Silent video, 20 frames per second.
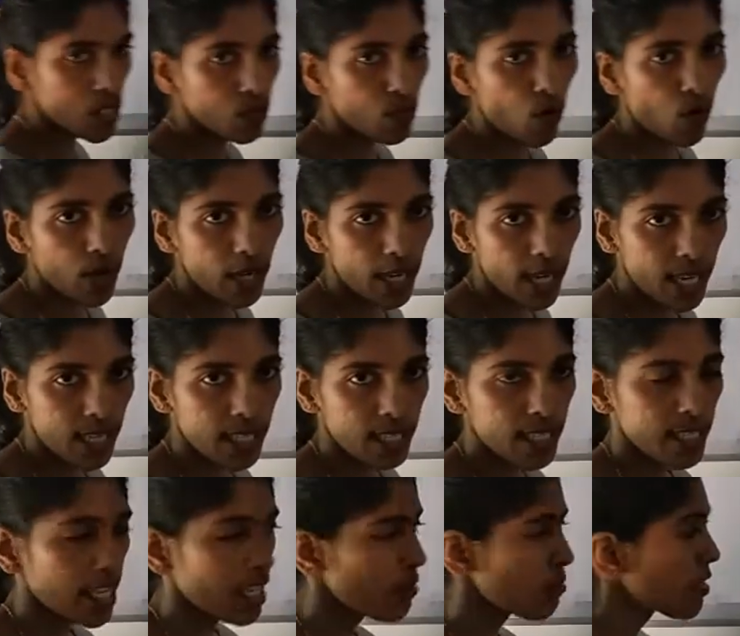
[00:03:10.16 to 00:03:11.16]
a small line
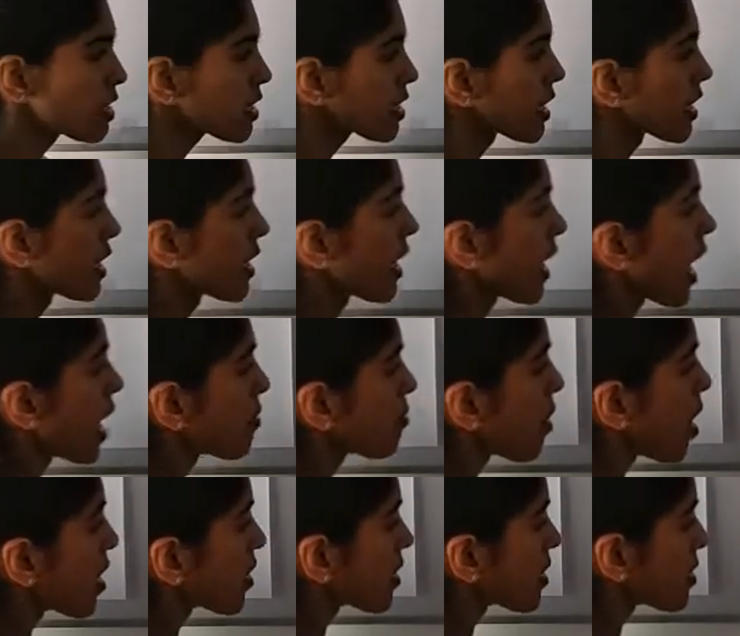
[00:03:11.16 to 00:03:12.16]
segment and
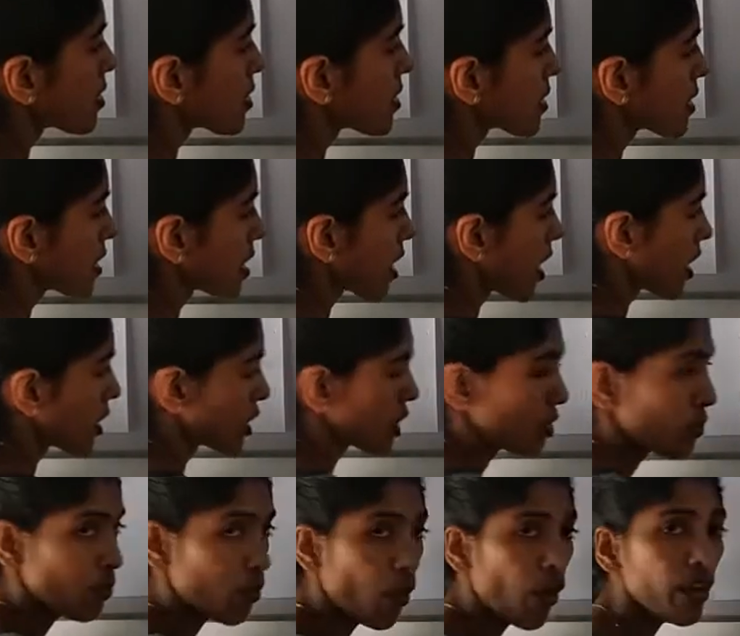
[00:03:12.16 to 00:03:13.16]
marking the
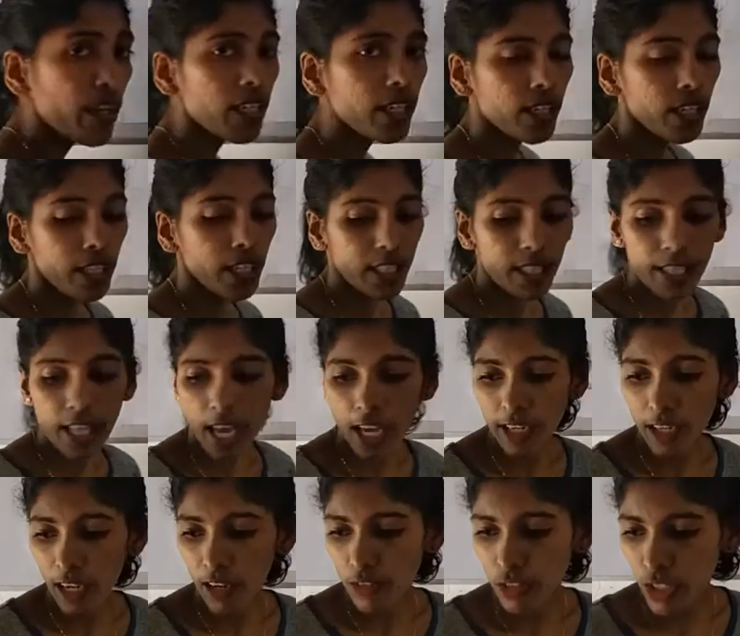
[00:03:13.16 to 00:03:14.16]
starting point.
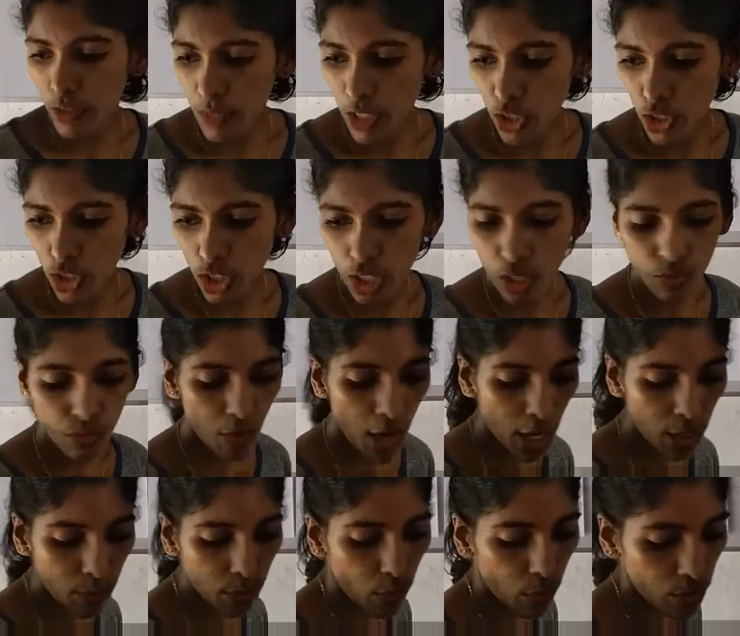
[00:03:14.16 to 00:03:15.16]
Thereafter measure
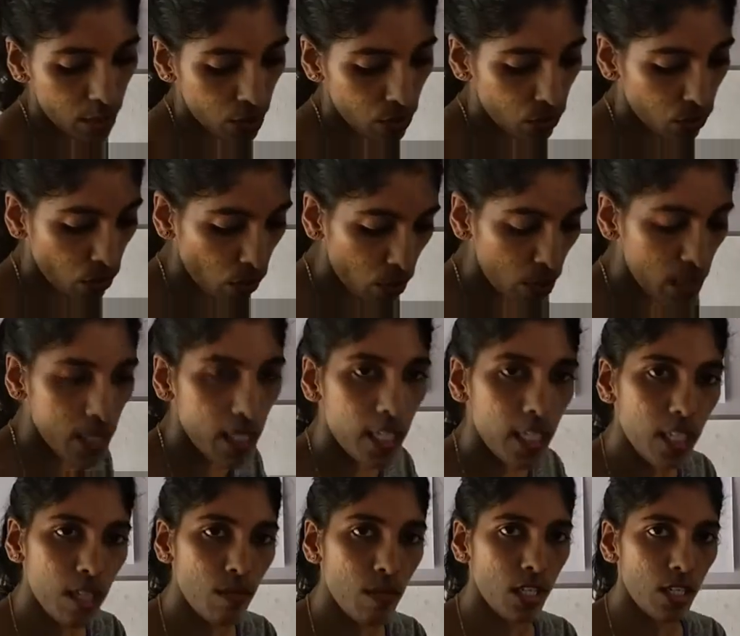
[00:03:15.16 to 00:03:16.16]
5.4
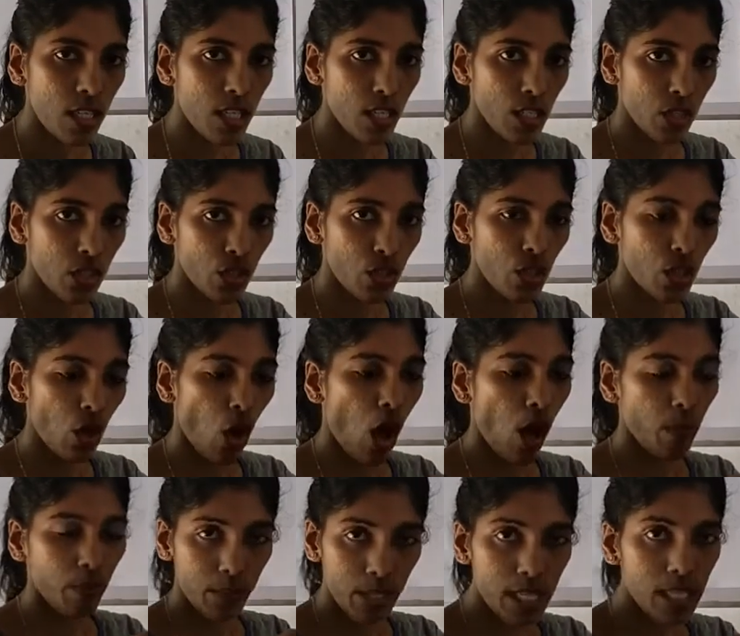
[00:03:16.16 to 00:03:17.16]
centimeters to the
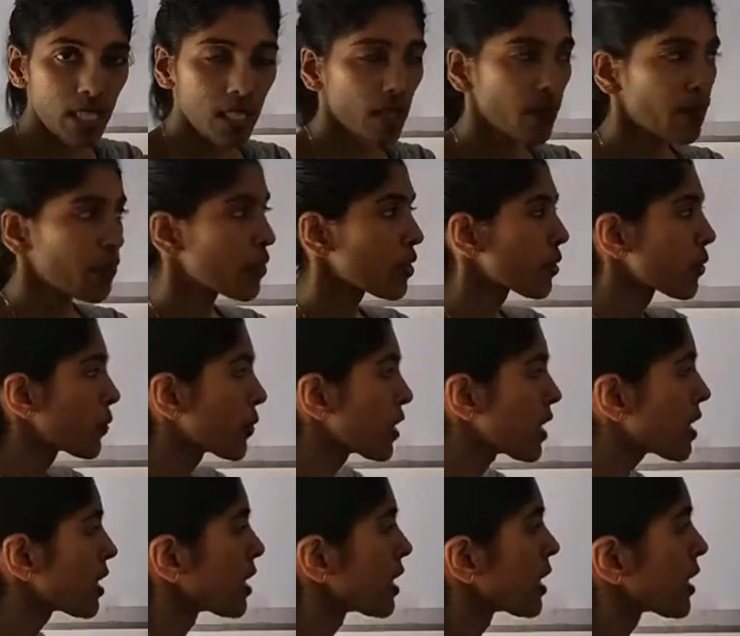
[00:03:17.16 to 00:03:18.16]
compass.
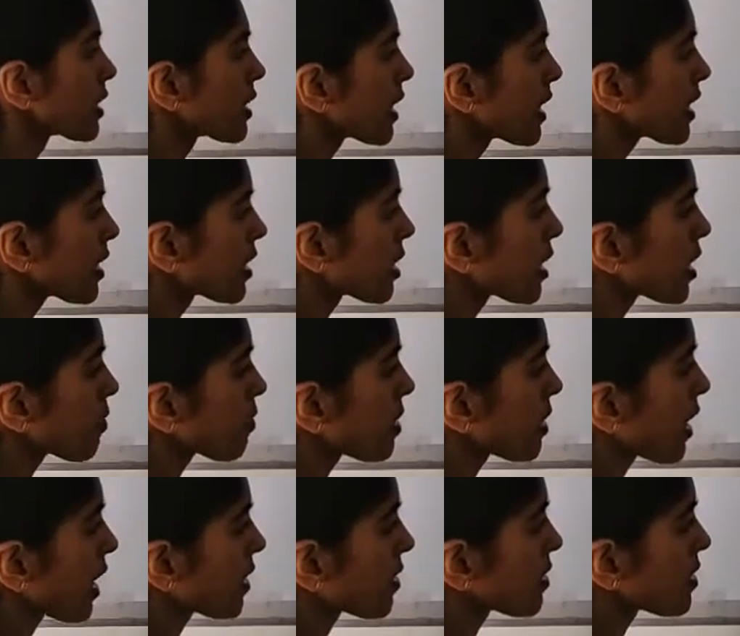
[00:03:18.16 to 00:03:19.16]
Okay, then
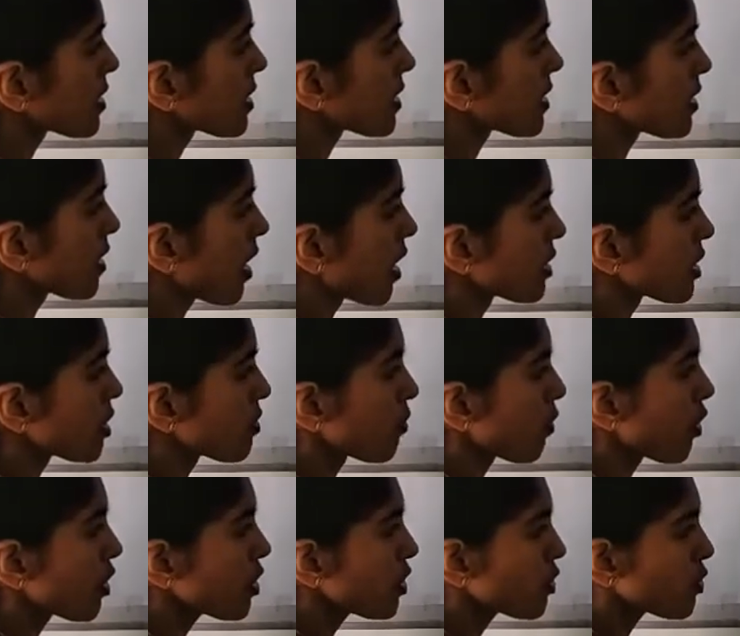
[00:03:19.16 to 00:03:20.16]
keeping at the starting
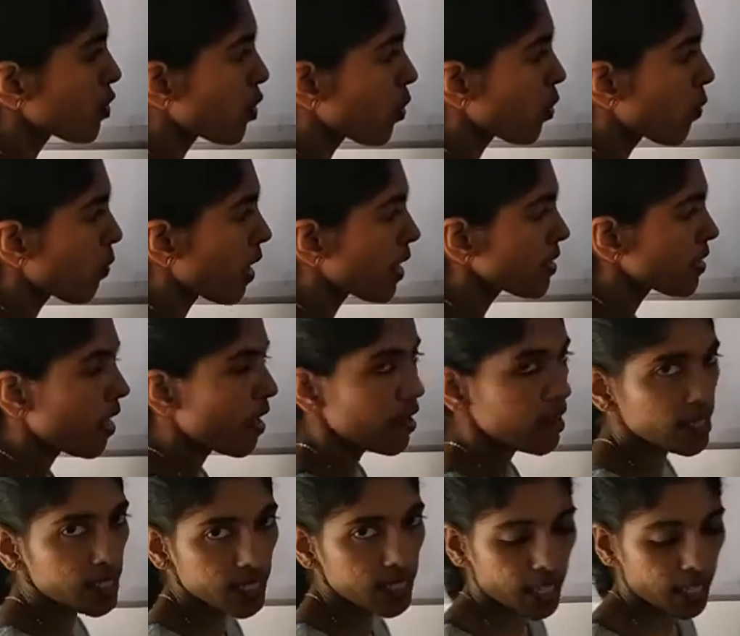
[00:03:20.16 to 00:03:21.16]
point, draw one
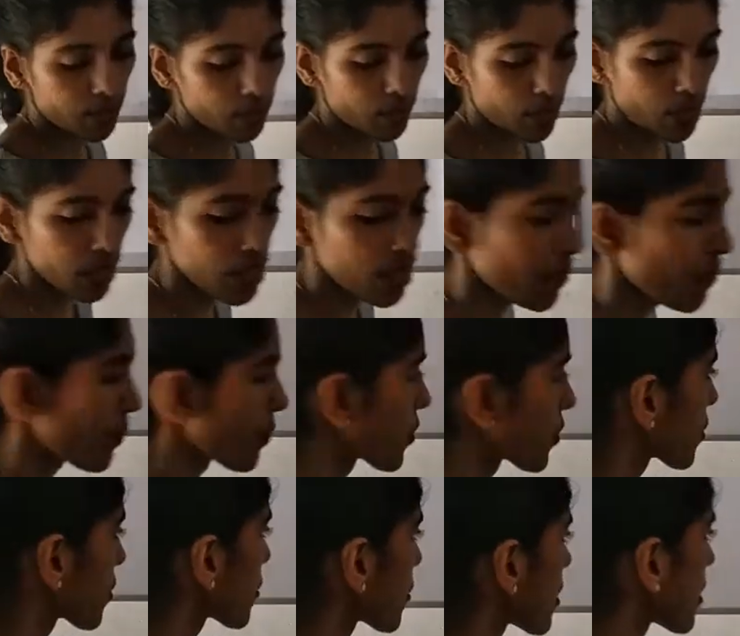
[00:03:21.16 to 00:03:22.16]
arc segment.
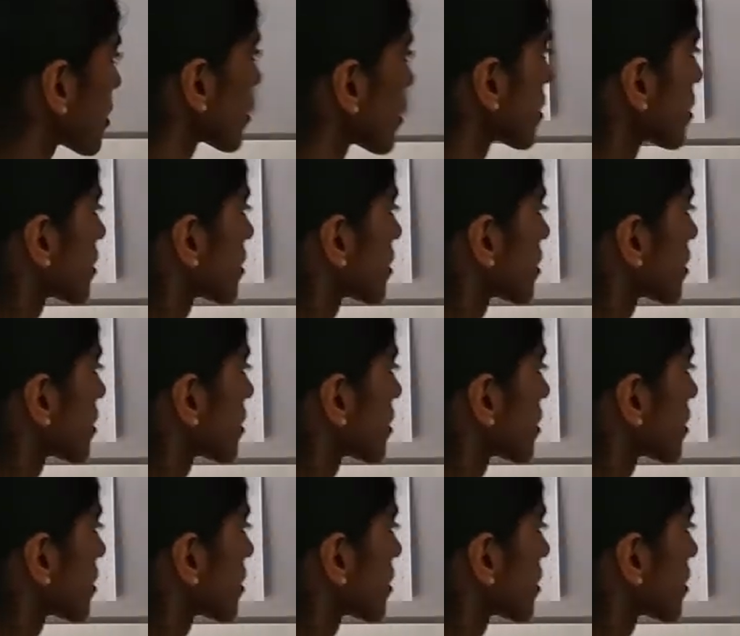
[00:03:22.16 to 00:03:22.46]
Okay,